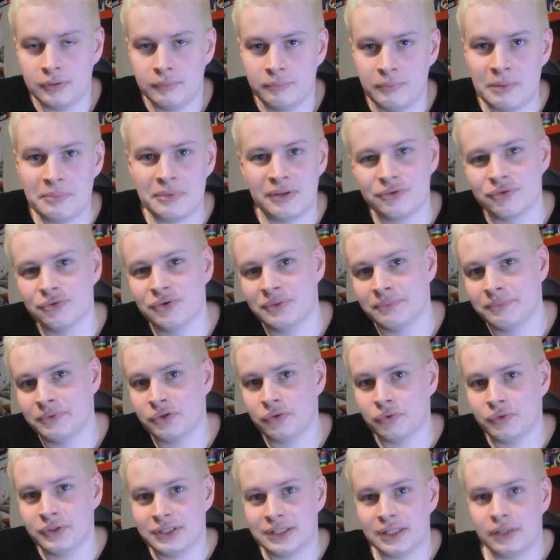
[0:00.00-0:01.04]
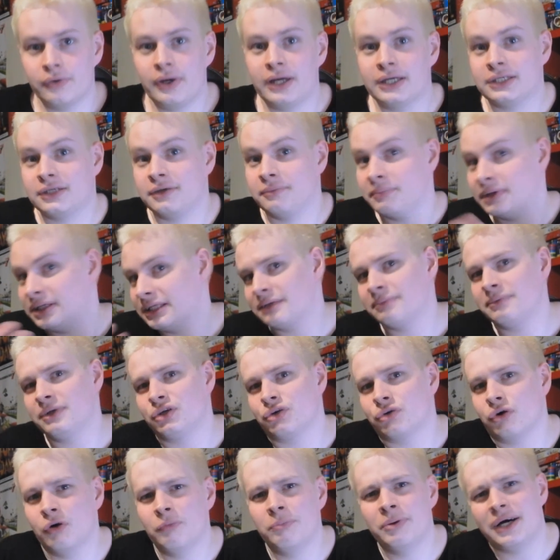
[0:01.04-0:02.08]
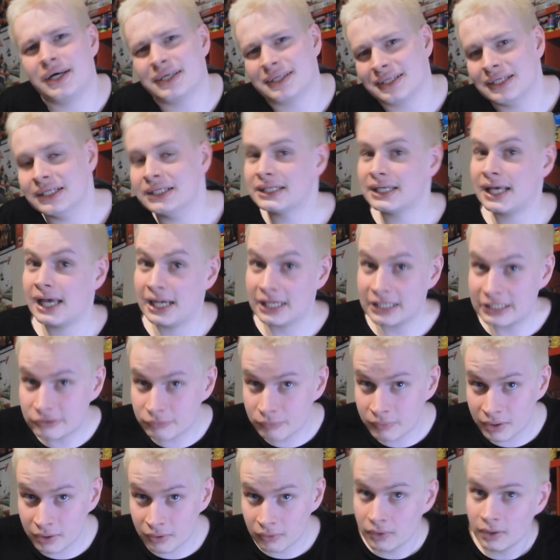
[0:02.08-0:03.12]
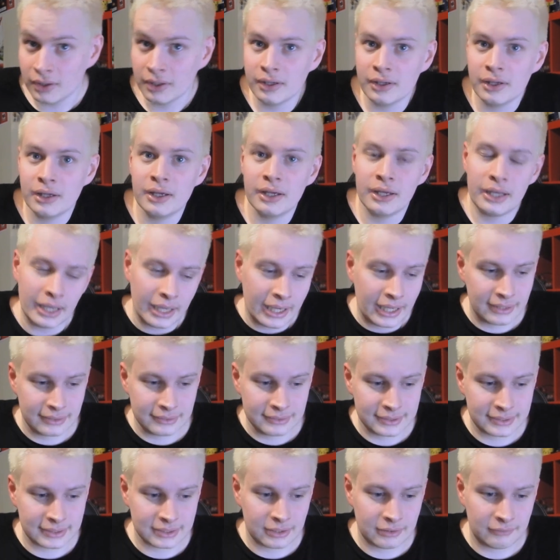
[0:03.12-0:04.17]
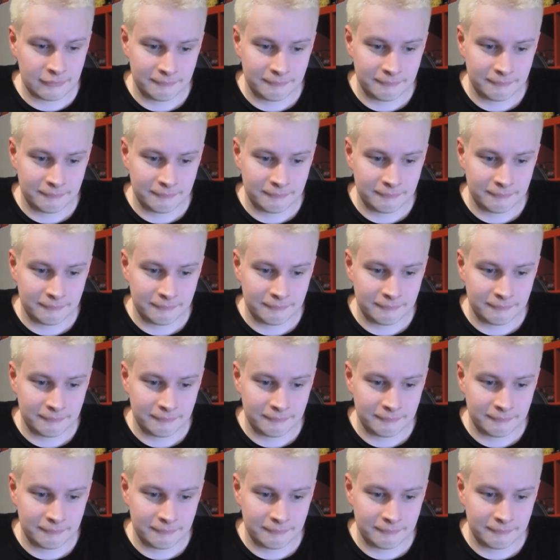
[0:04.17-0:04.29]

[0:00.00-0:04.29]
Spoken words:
maybe I'll do some stories that are actually meant to be Trollpastas as well. And,